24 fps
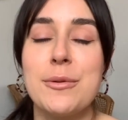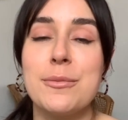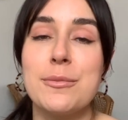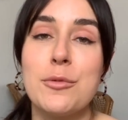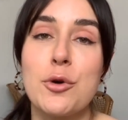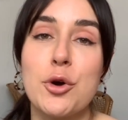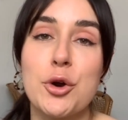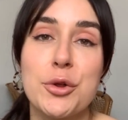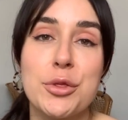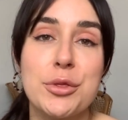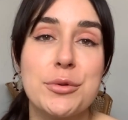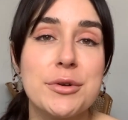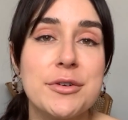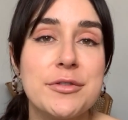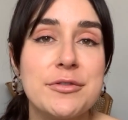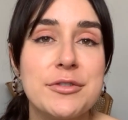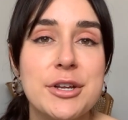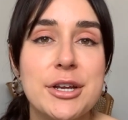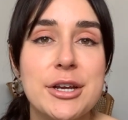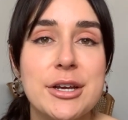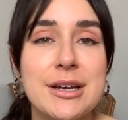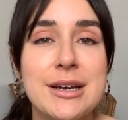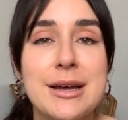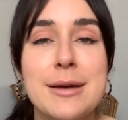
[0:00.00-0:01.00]
more
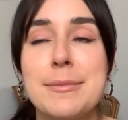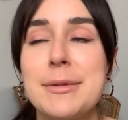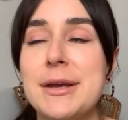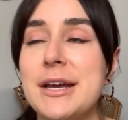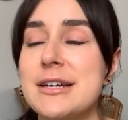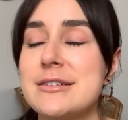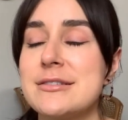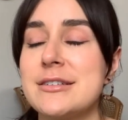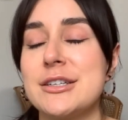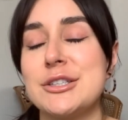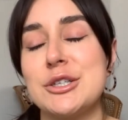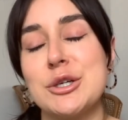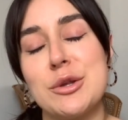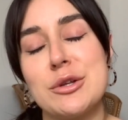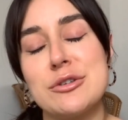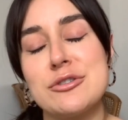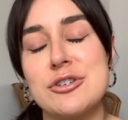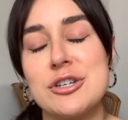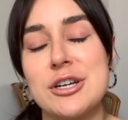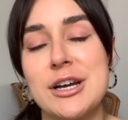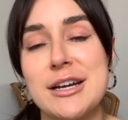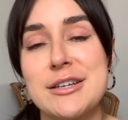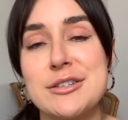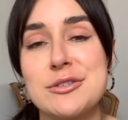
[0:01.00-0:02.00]
thrifting because I know
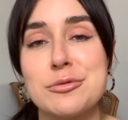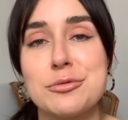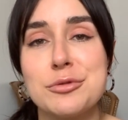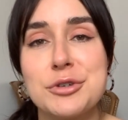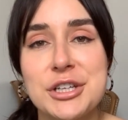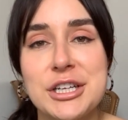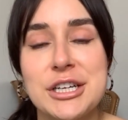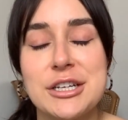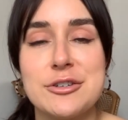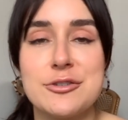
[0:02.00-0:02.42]
that you guys really